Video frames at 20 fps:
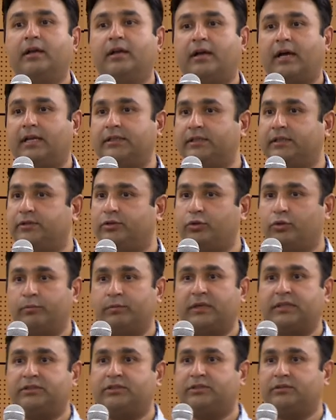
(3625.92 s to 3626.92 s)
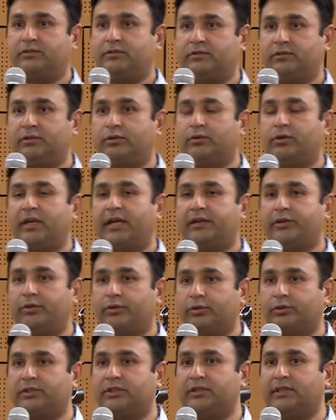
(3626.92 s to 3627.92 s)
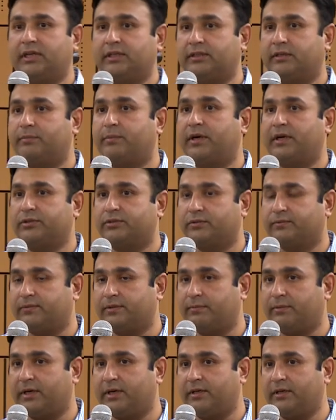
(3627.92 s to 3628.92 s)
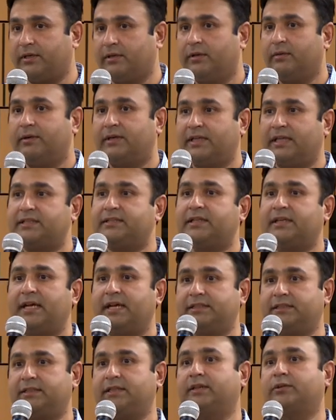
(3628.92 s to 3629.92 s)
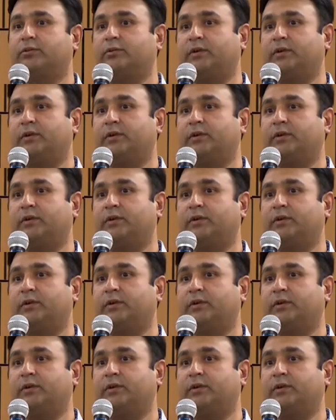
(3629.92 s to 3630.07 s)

causing tumorous, you know, like growth in the other parts of the body. But that's an excellent